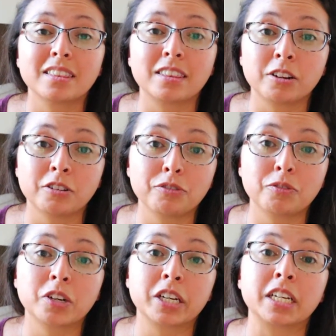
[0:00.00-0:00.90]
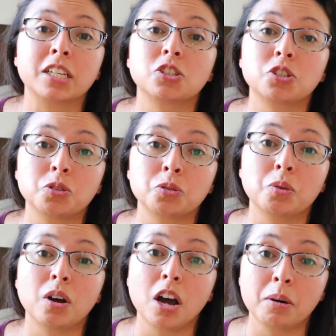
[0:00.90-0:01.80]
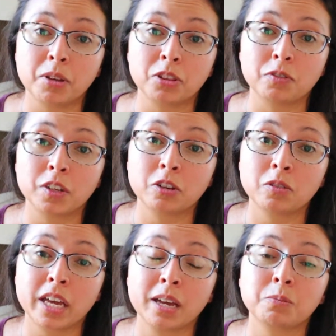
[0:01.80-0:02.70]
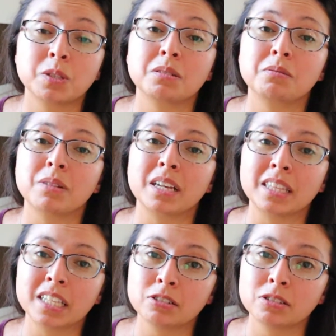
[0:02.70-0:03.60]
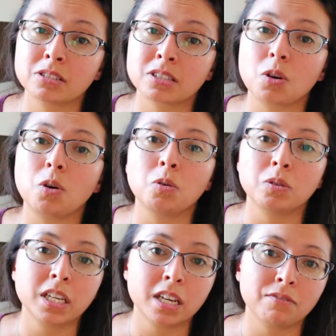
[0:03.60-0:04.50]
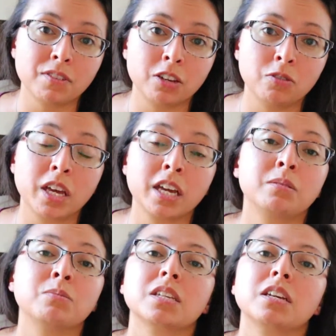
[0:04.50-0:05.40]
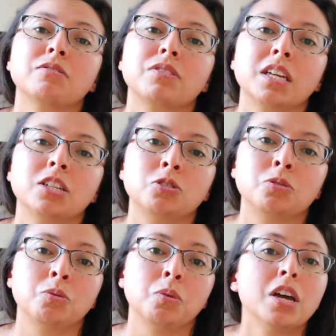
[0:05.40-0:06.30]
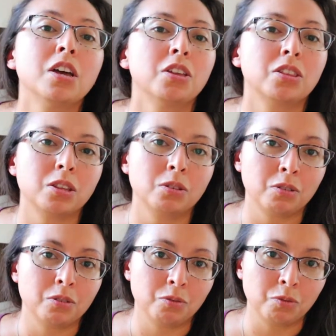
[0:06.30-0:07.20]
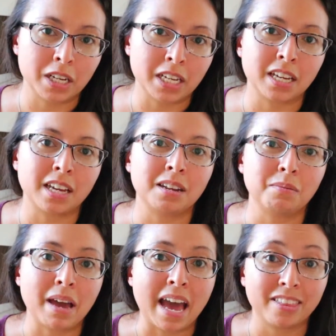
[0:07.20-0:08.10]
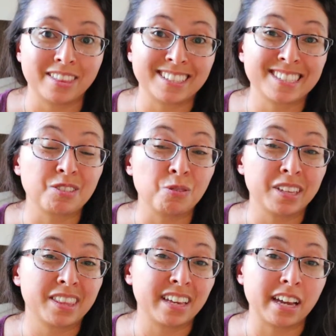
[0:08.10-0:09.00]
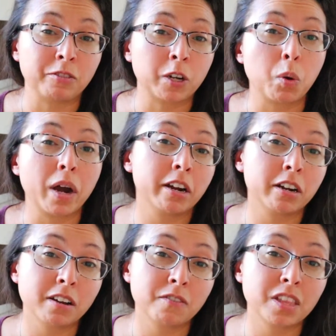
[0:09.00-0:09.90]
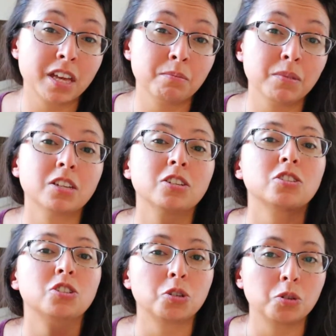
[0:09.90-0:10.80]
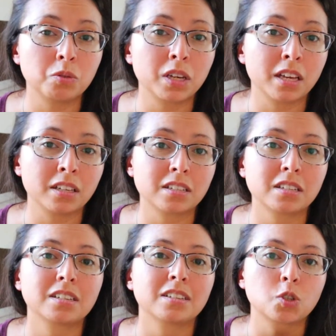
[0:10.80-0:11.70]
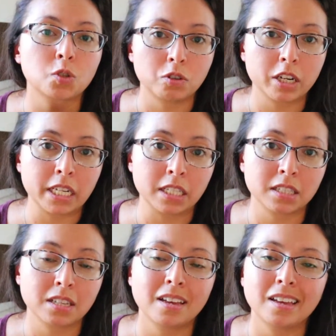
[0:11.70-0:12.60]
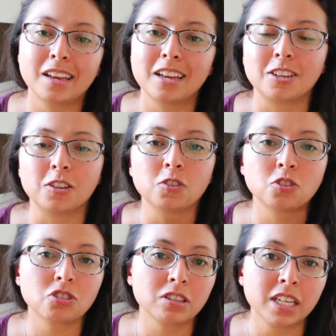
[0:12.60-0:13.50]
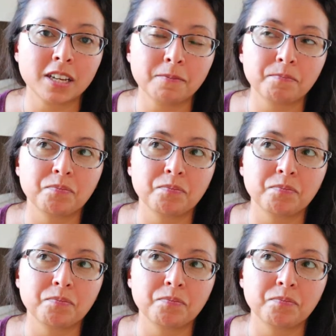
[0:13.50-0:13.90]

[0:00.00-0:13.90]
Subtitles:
they're free to hop on their video games. My littles only get video games if they do the reading and math. That's the only thing I require of them to get screens. Usually,